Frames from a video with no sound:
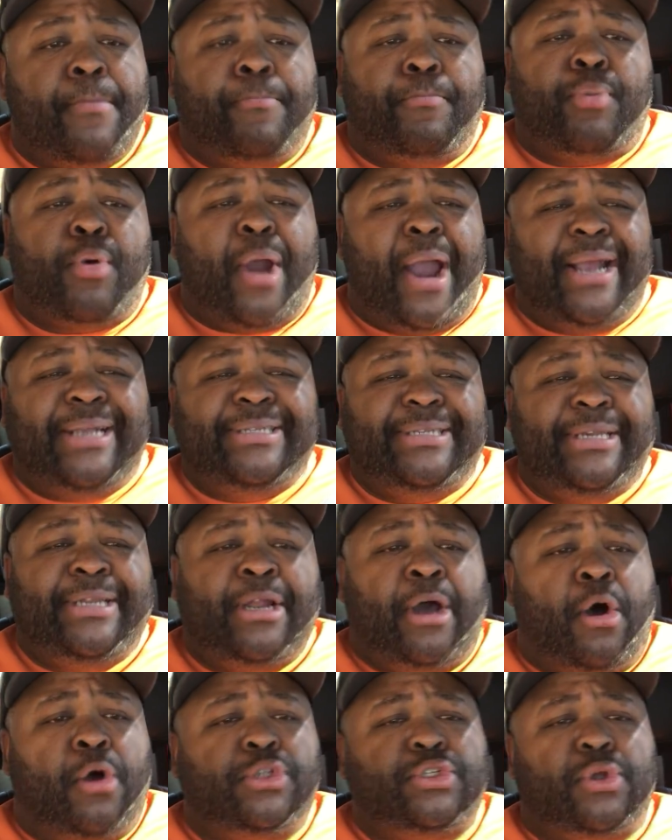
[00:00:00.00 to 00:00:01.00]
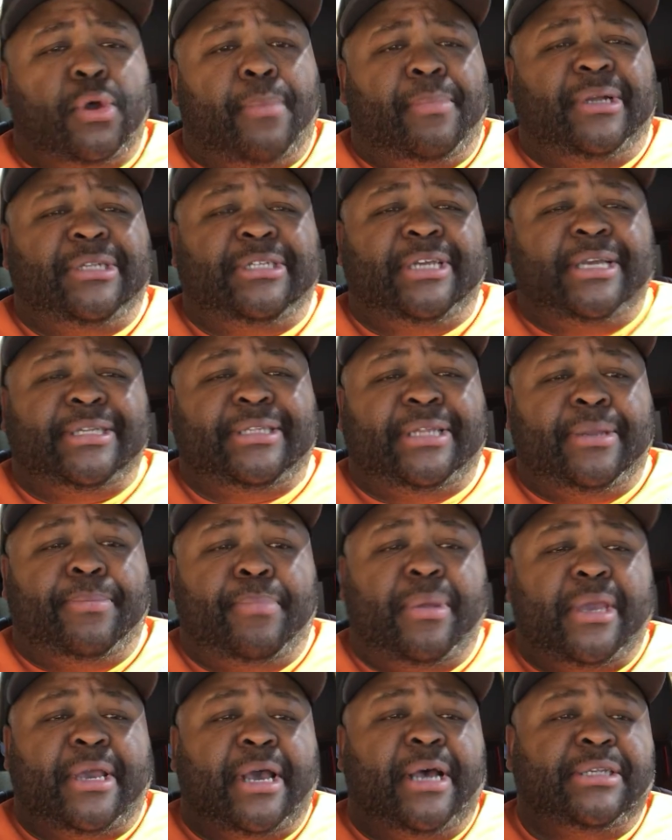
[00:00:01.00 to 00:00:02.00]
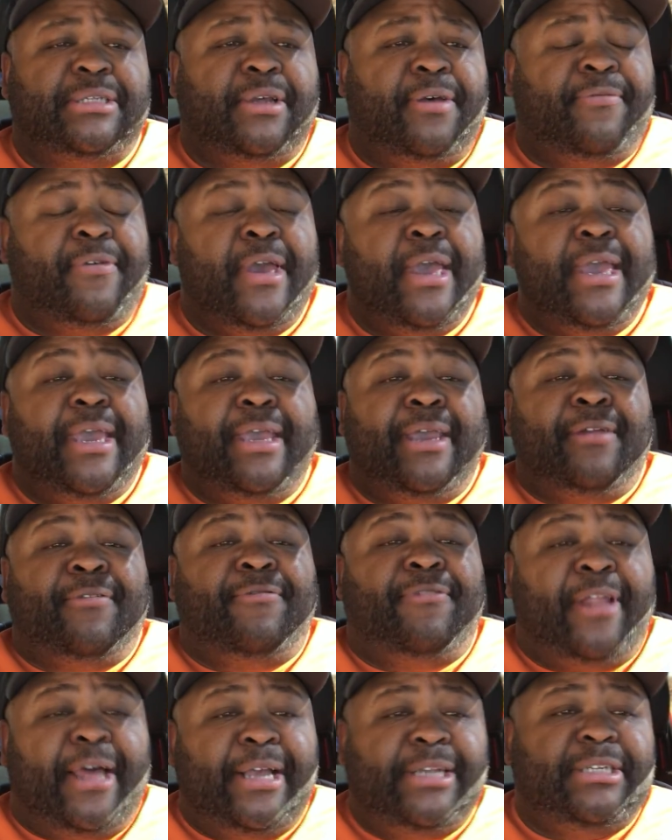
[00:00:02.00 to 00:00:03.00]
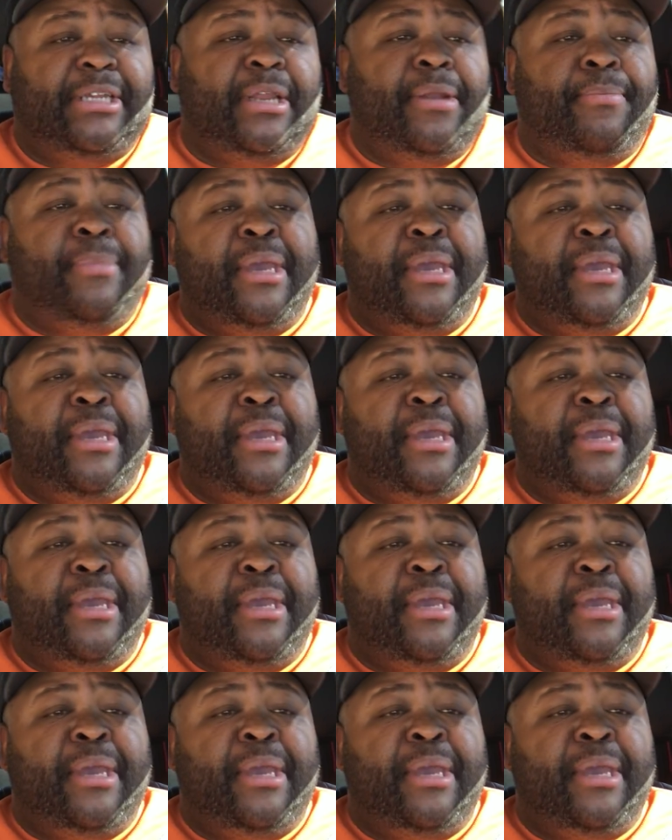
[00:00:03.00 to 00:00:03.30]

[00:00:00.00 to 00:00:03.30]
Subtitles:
Pricing also I'm adjusting because of inflation.